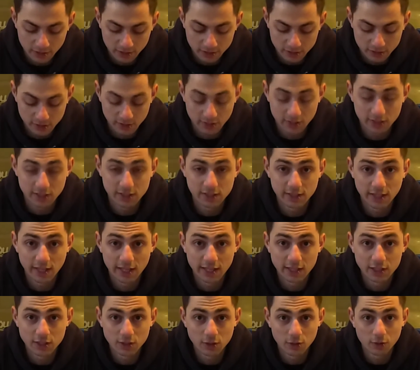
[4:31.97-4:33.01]
So at this
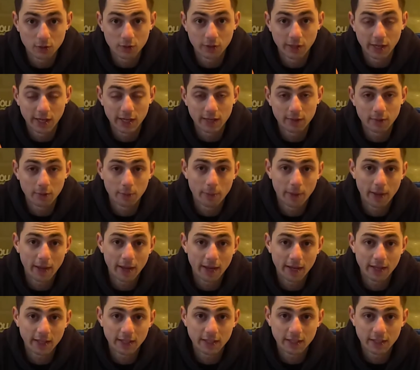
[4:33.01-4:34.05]
stage I'll heat up the
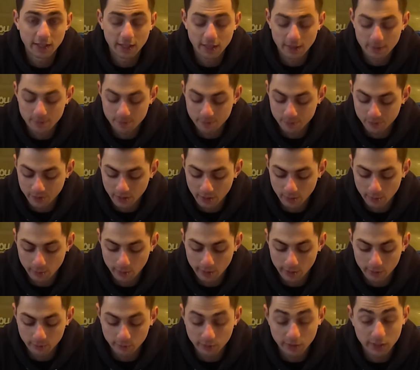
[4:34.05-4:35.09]
pan, and that
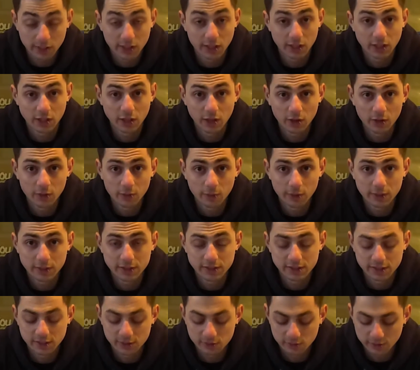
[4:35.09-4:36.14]
way I'm ready to go
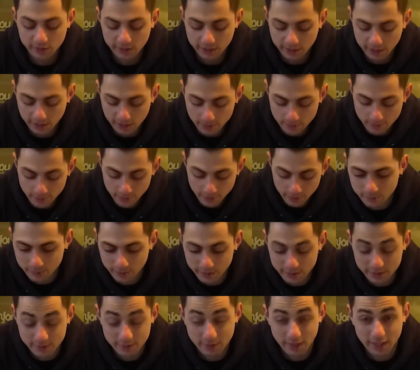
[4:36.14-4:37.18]
once it's ready.
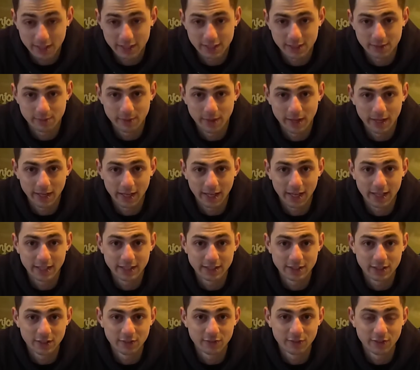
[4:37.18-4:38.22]
Best tasting
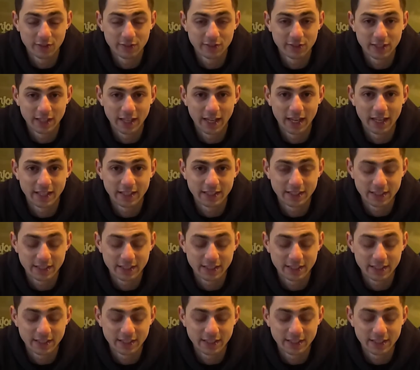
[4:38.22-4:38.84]
pancakes I've ever had.